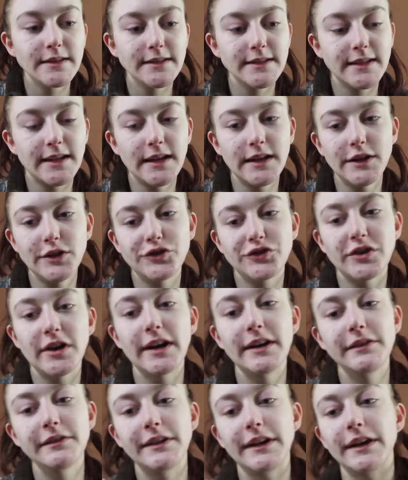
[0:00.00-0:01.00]
it's kind of
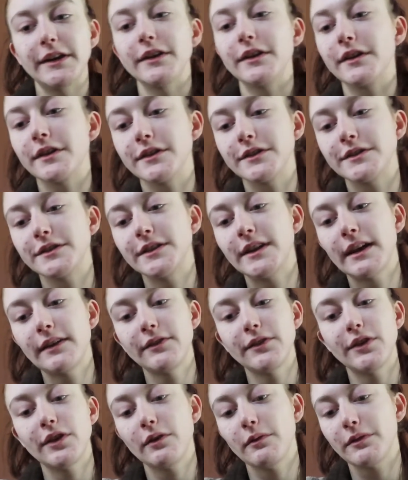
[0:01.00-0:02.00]
trial and error, because you
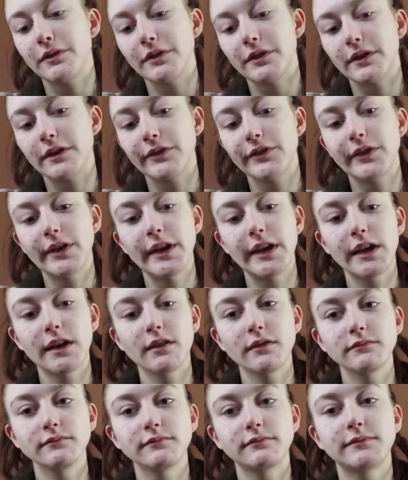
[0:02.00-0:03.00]
never know what they're gonna
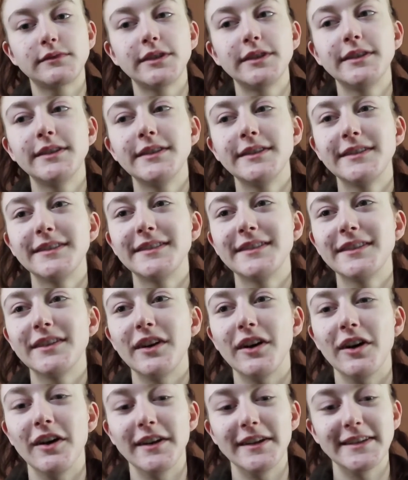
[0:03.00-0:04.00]
like,
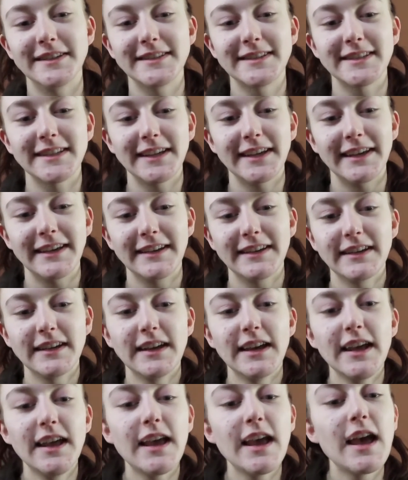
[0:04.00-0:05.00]
honestly.
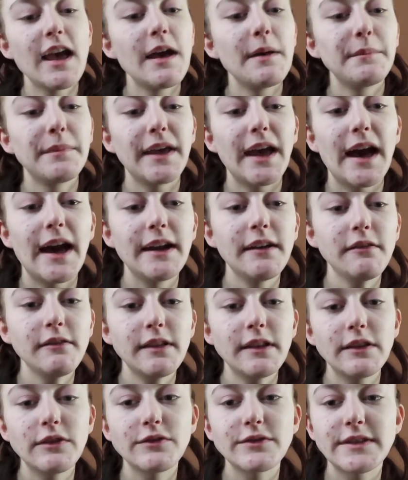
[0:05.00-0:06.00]
But yeah, I don't
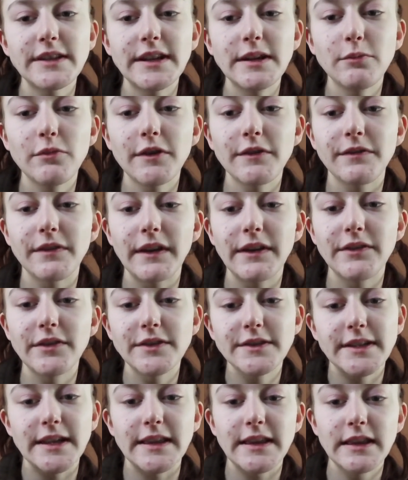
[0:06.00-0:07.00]
think there's any more
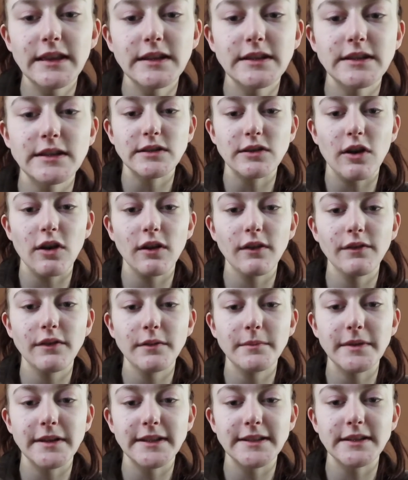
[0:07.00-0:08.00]
flavors. I think is all of
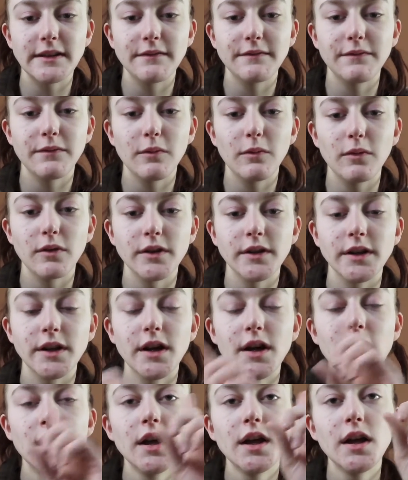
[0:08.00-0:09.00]
them except
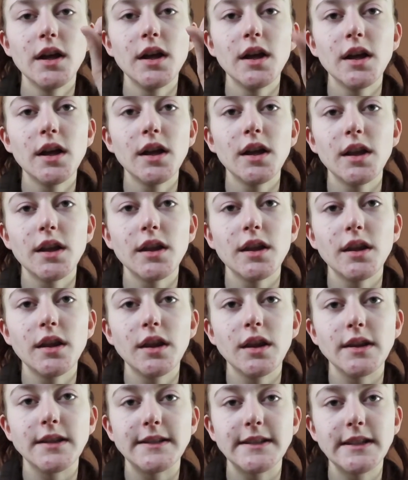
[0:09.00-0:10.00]
for
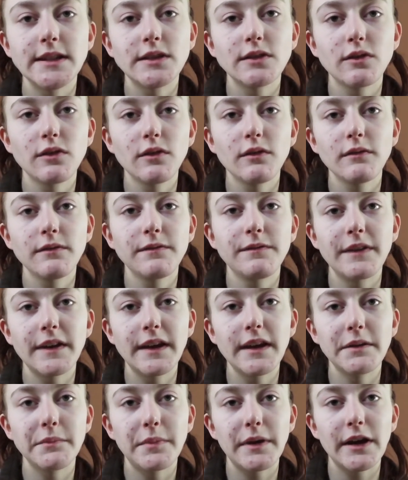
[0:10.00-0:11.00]
the seasonal
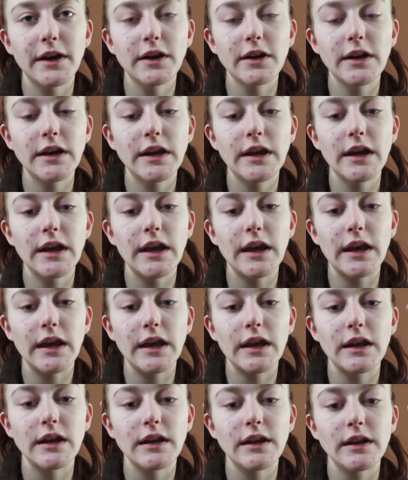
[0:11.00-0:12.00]
fig and berry
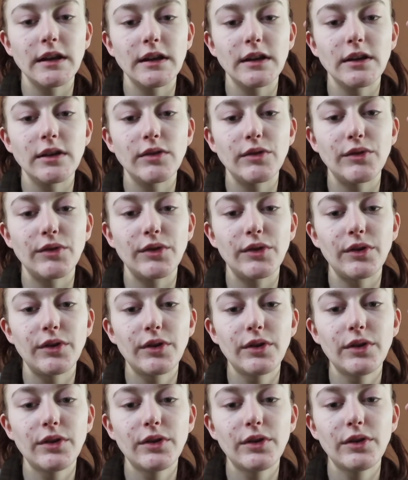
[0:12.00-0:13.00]

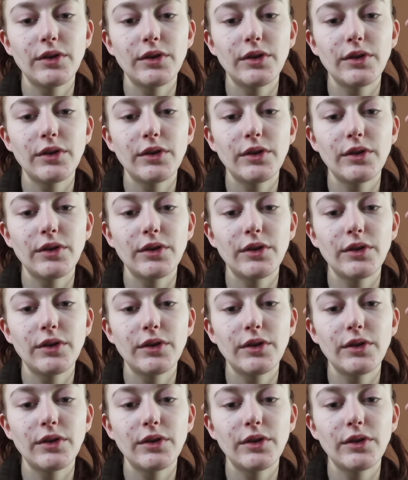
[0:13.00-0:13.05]
and